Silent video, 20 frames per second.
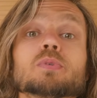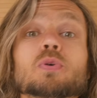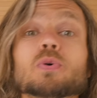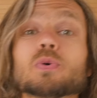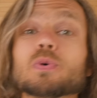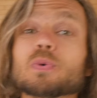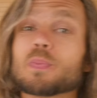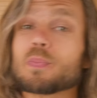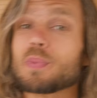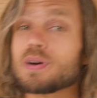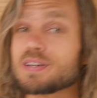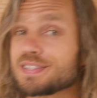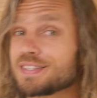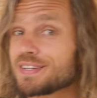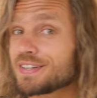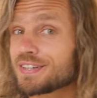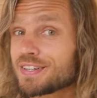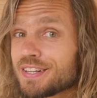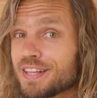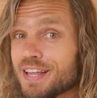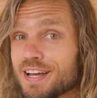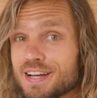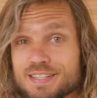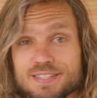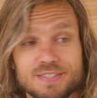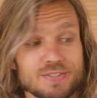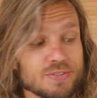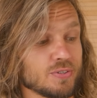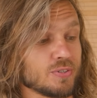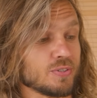to
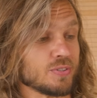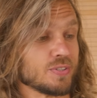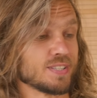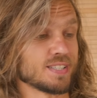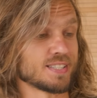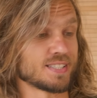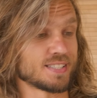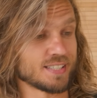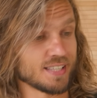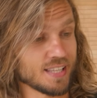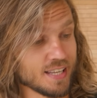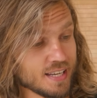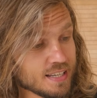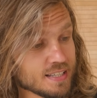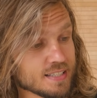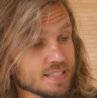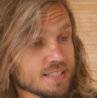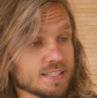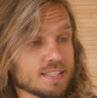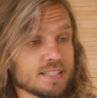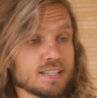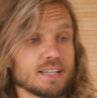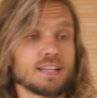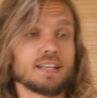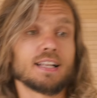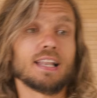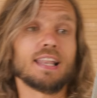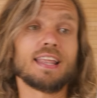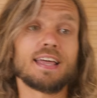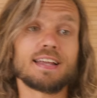masterclass on slings,
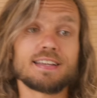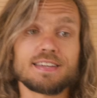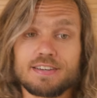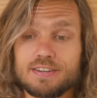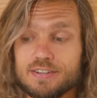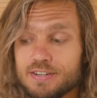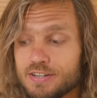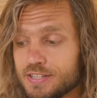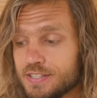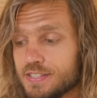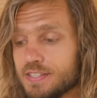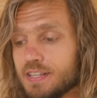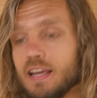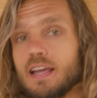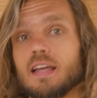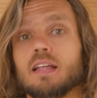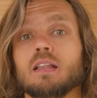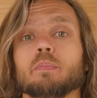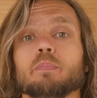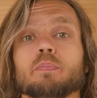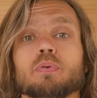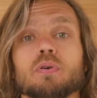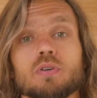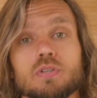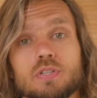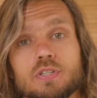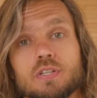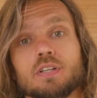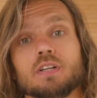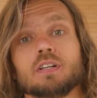lanyards and
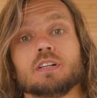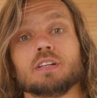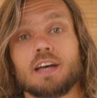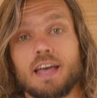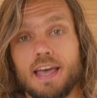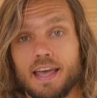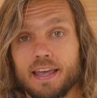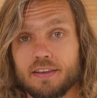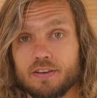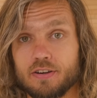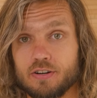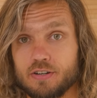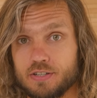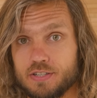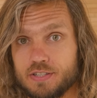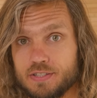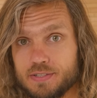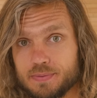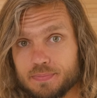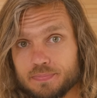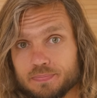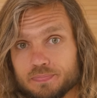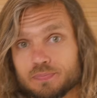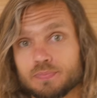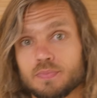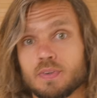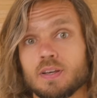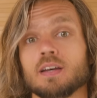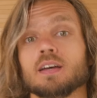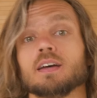personal anchors.
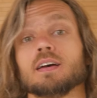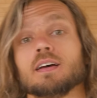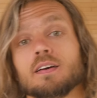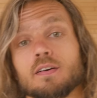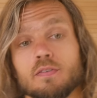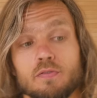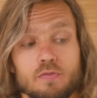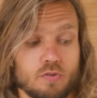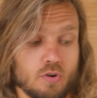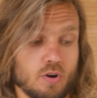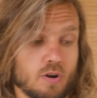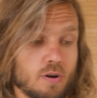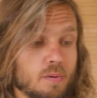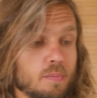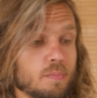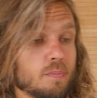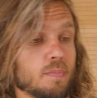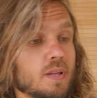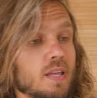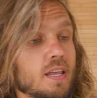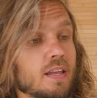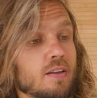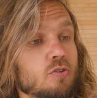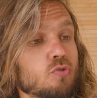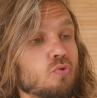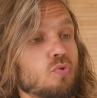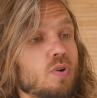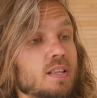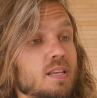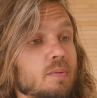From
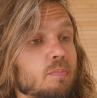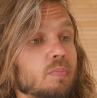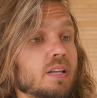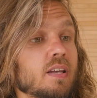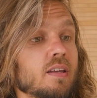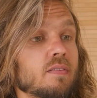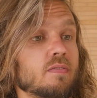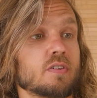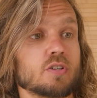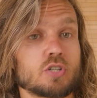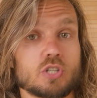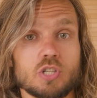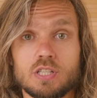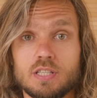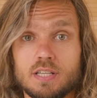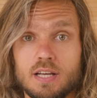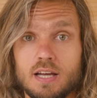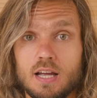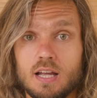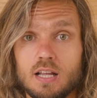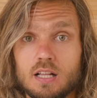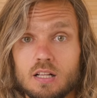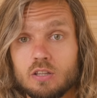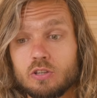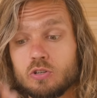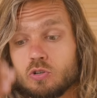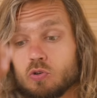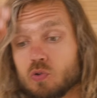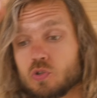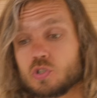incredibly versatile
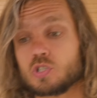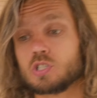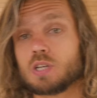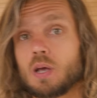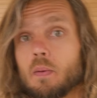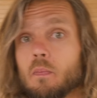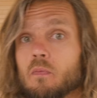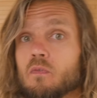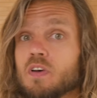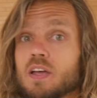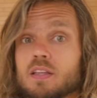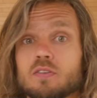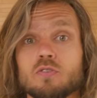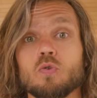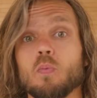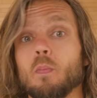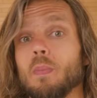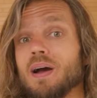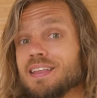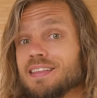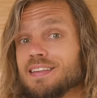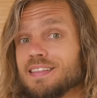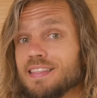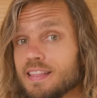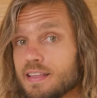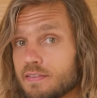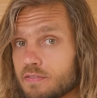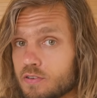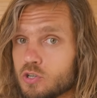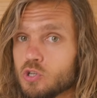to some that you might
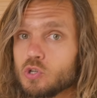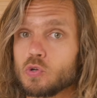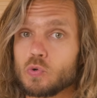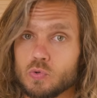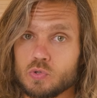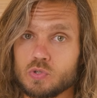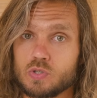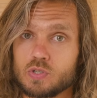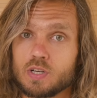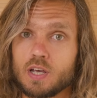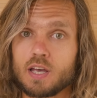never use.